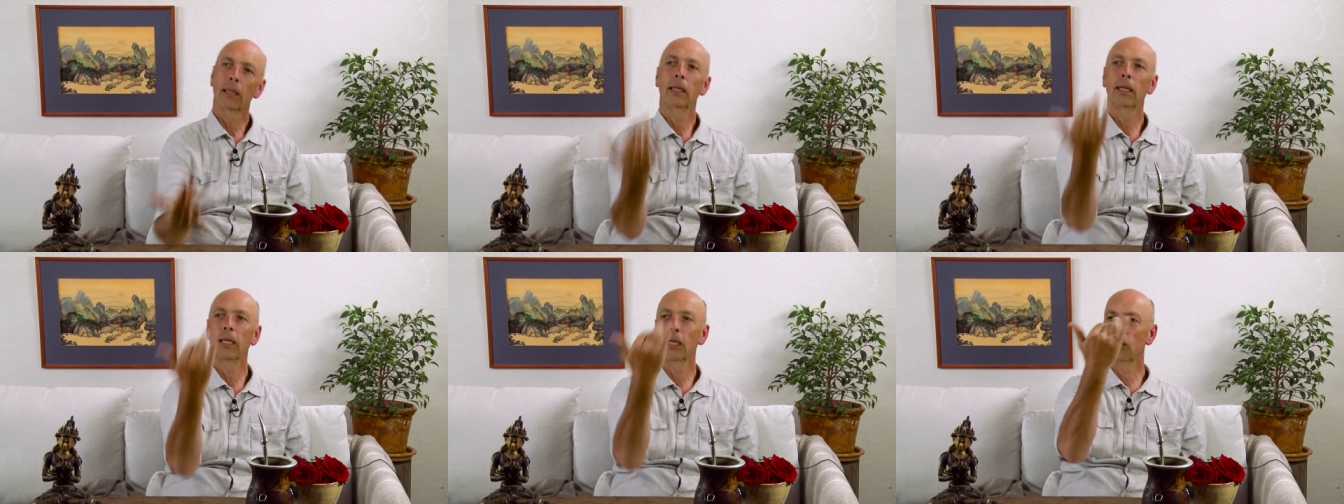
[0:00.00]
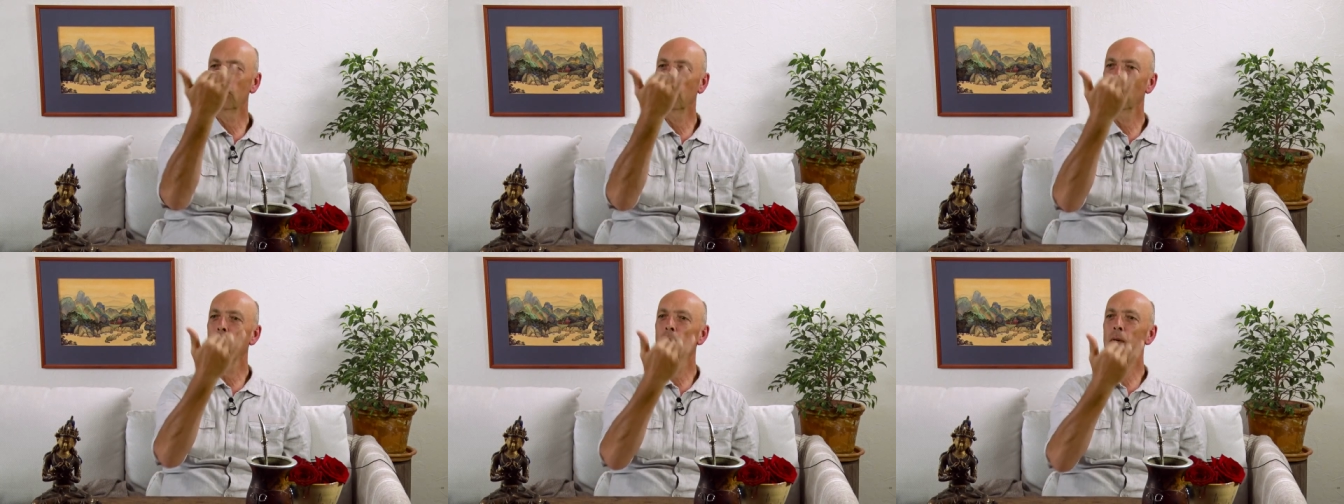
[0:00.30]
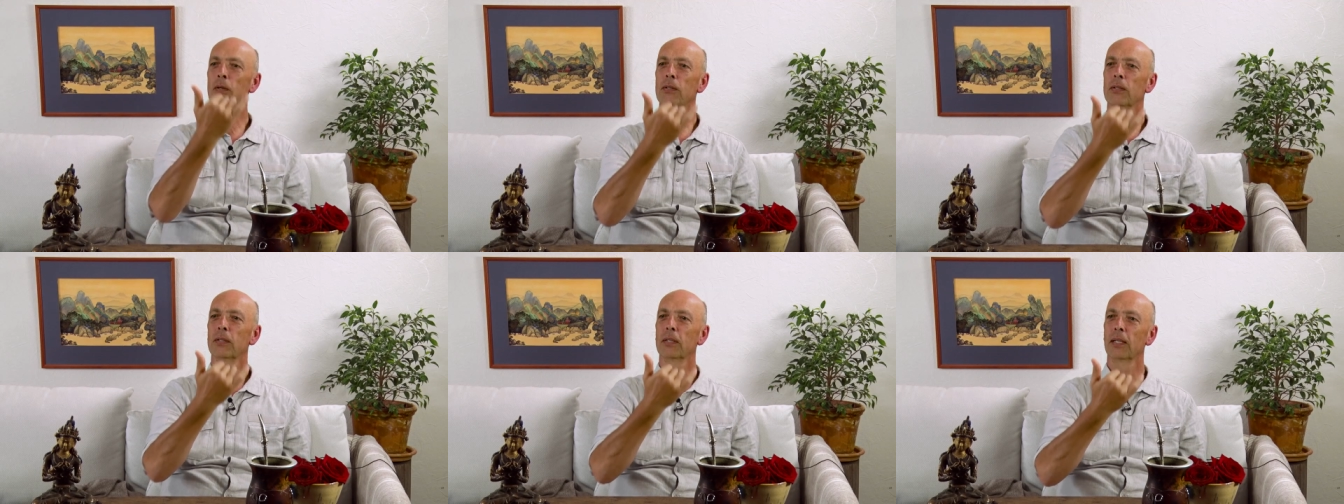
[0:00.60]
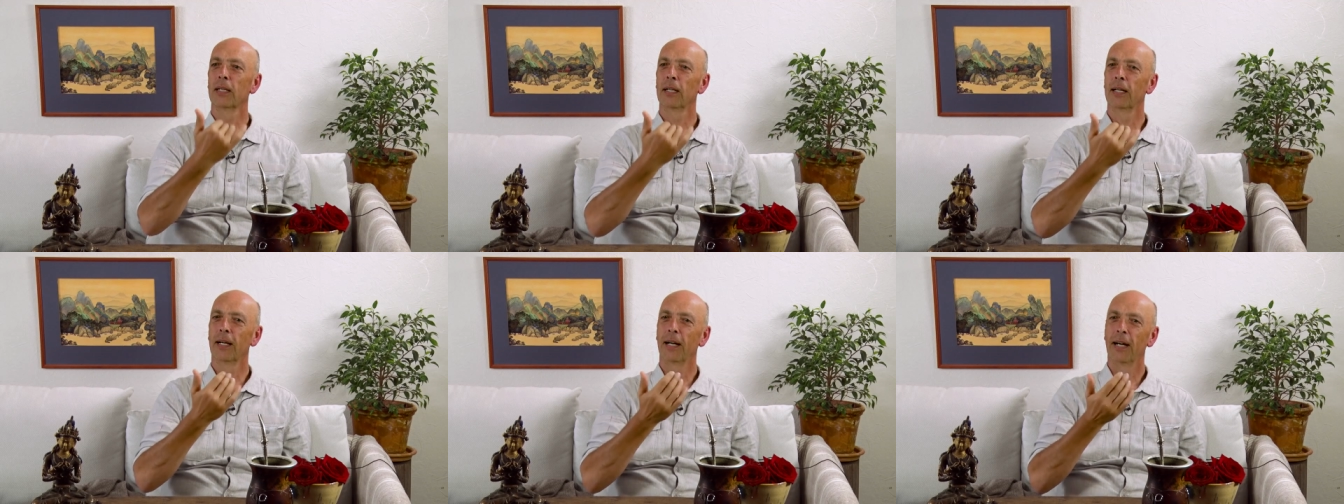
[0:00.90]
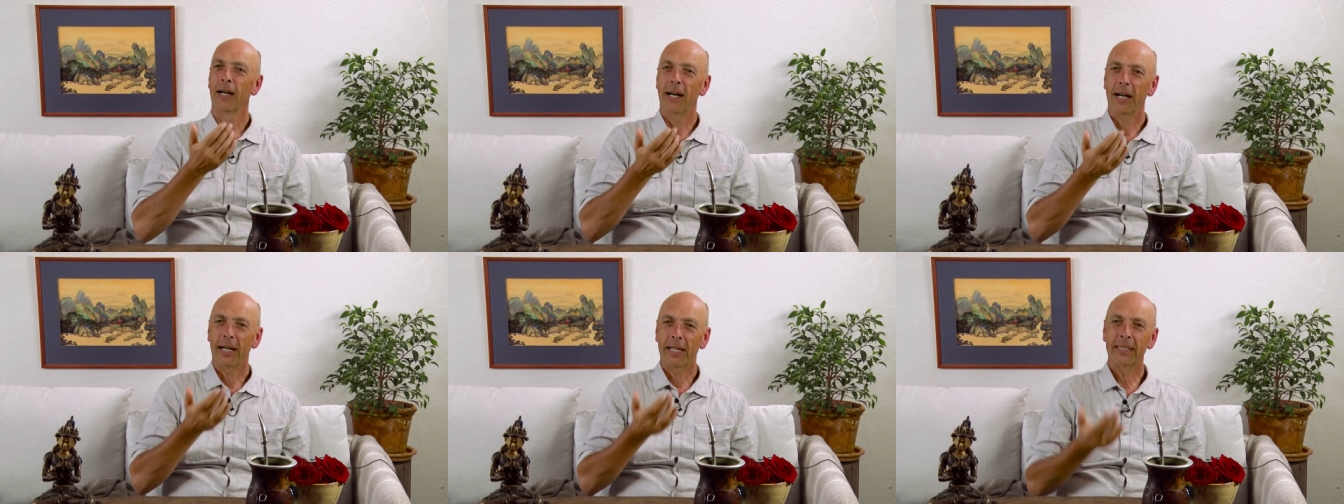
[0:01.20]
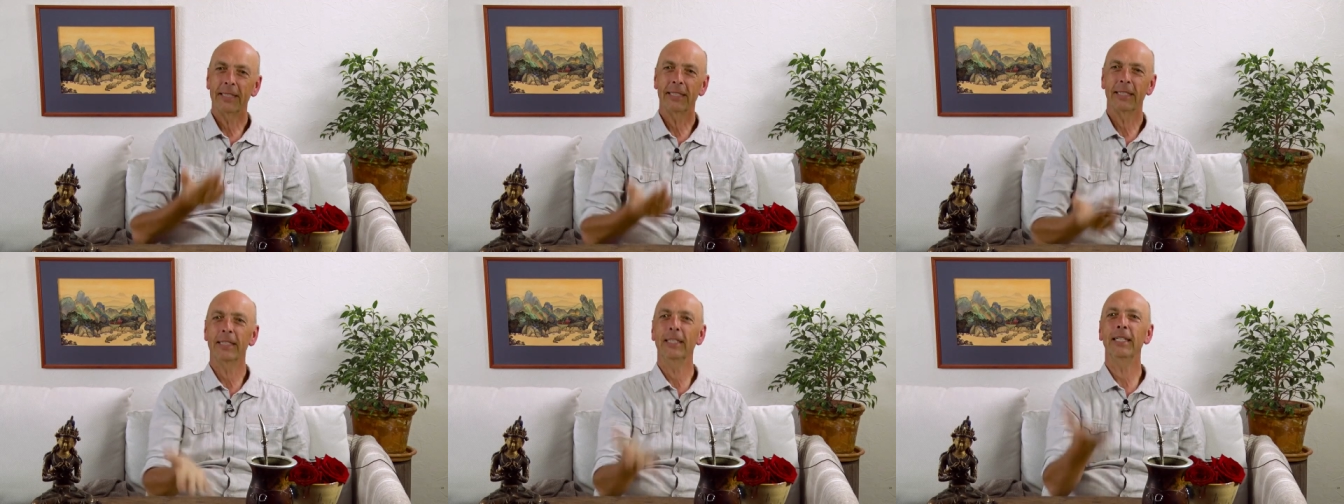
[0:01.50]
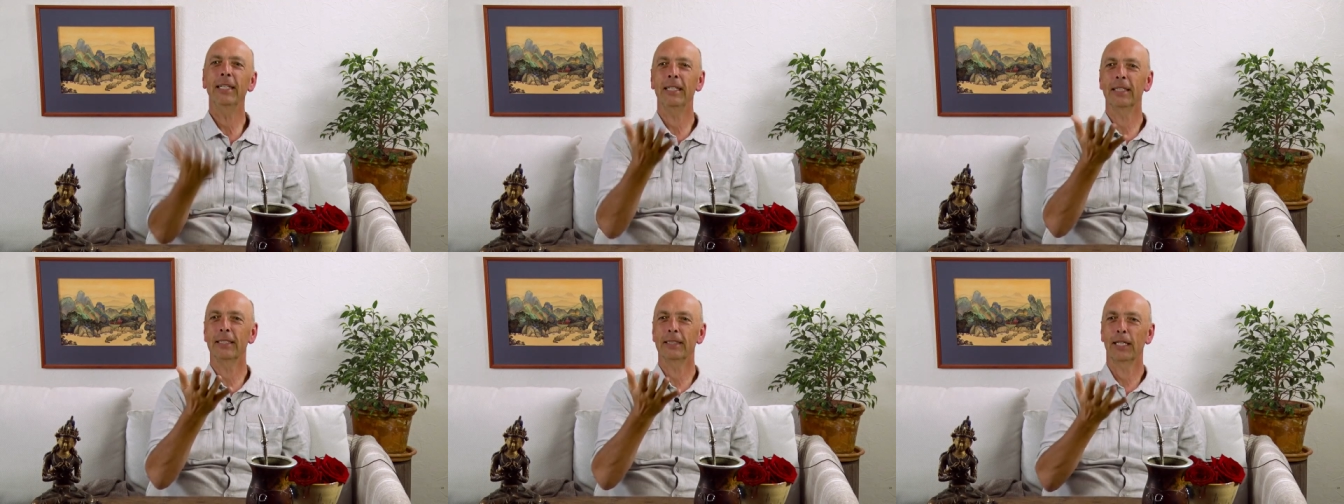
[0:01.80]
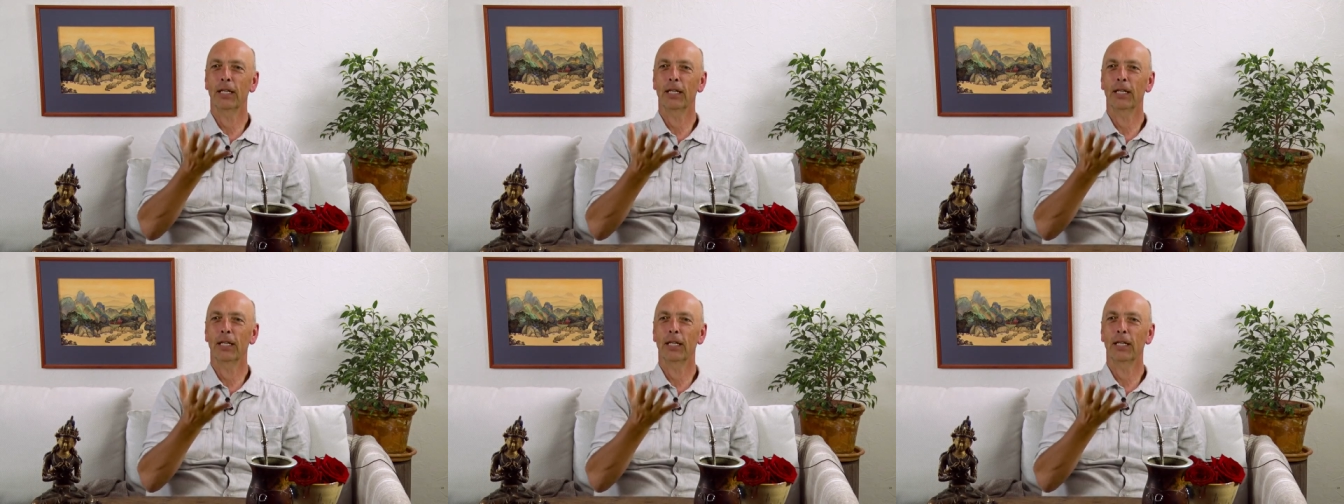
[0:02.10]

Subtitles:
that goes underneath,